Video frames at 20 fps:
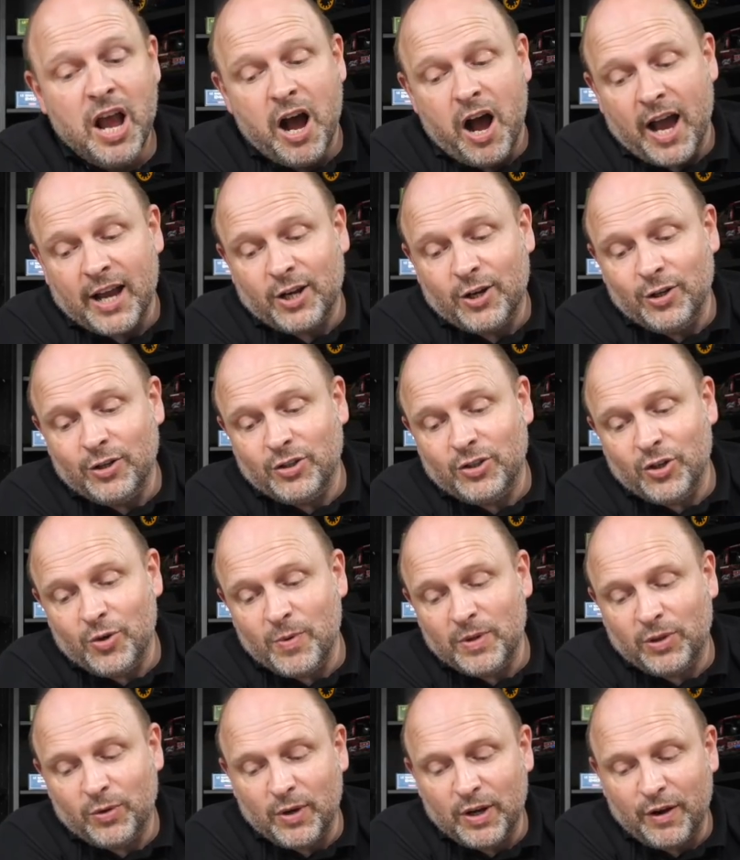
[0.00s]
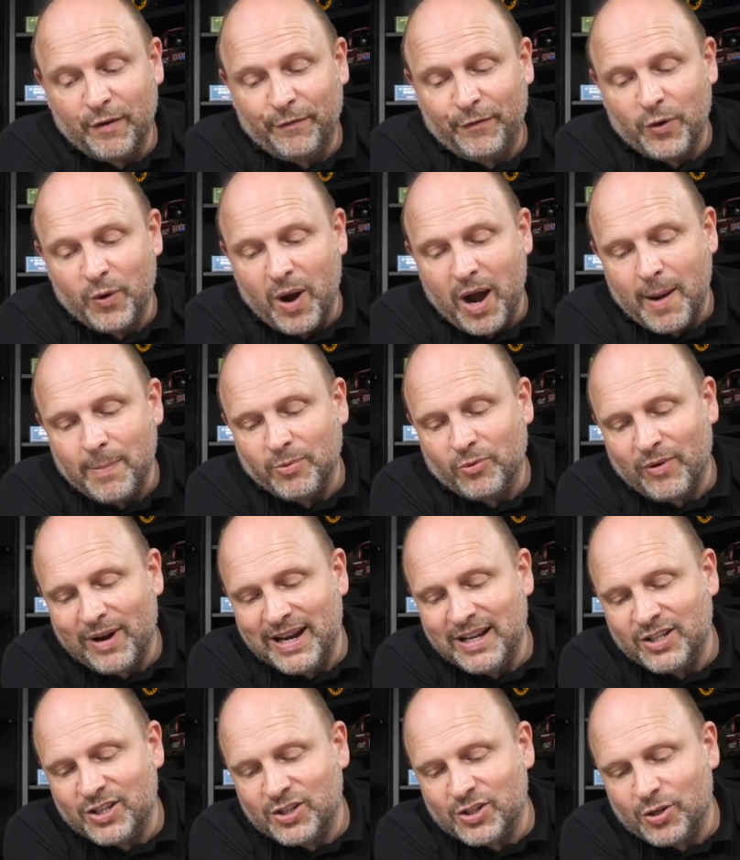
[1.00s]
I could do with doing a few
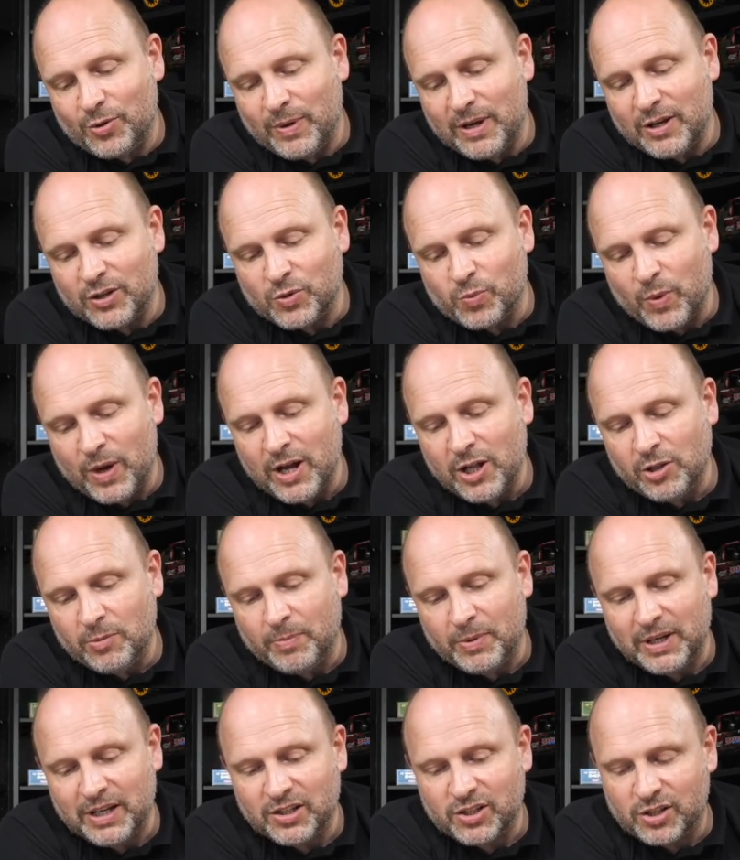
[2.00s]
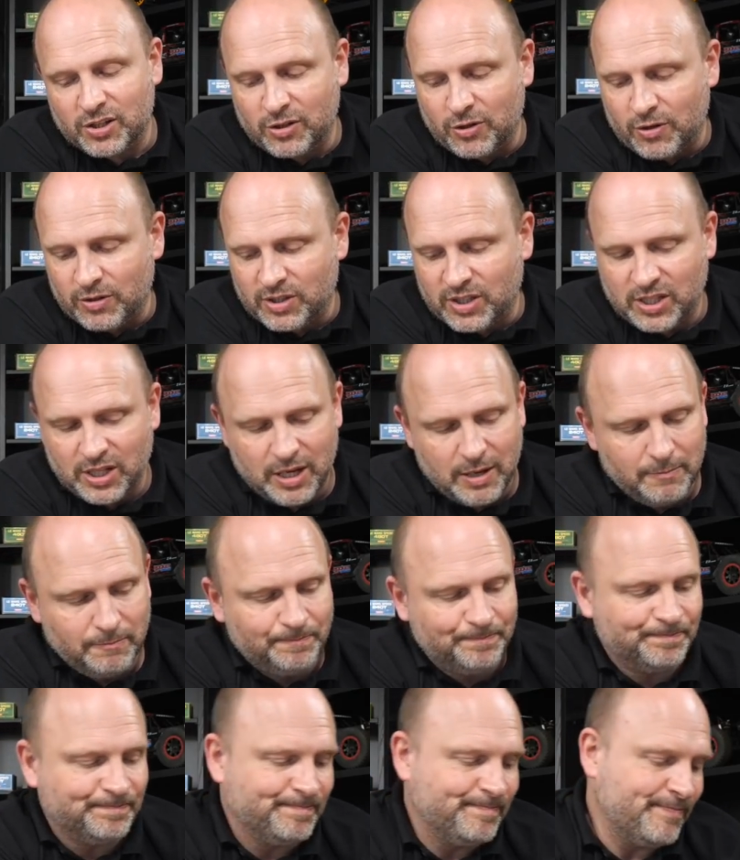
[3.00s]
upgrades to it as well, but it's got um,